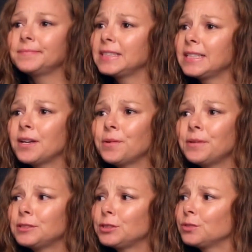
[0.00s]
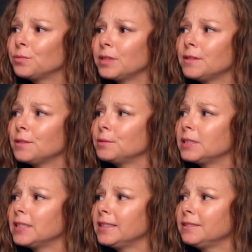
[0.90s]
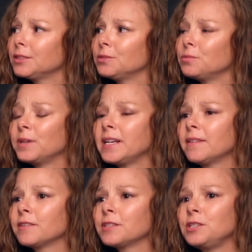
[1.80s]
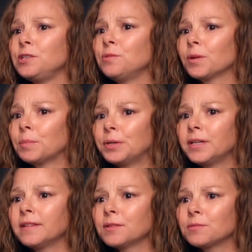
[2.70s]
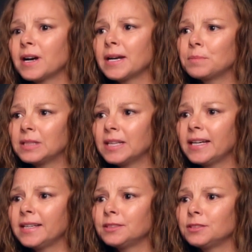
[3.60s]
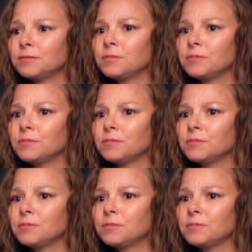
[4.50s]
It's just one of those things to whenever you are put in the right place,